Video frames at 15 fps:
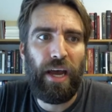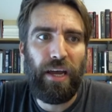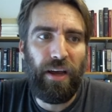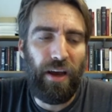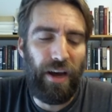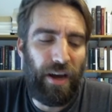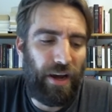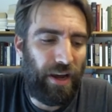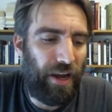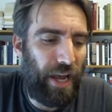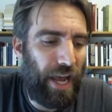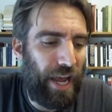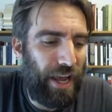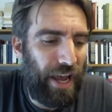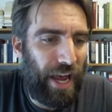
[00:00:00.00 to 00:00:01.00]
Uh,
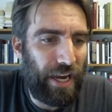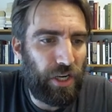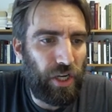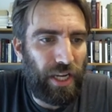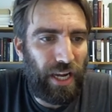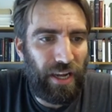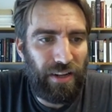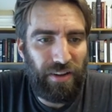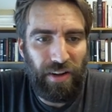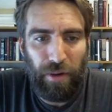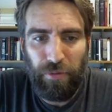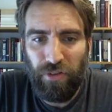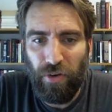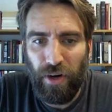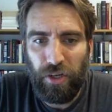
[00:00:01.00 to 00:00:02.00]
actually,
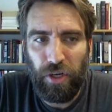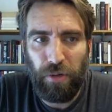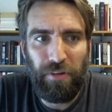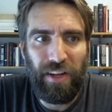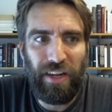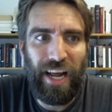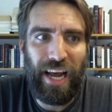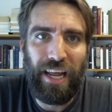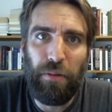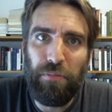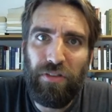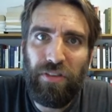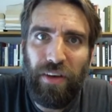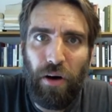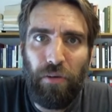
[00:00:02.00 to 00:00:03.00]
Thomas Gresham did not
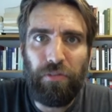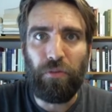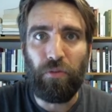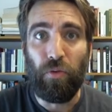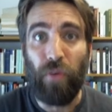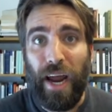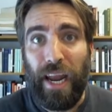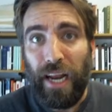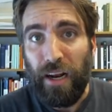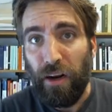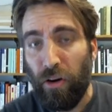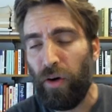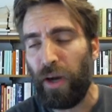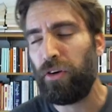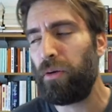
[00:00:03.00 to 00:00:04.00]
himself write
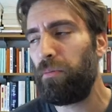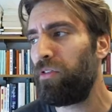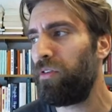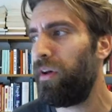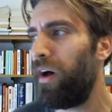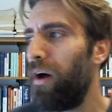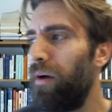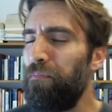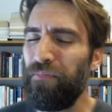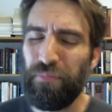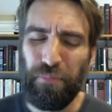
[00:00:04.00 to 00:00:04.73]
Gresham's Law.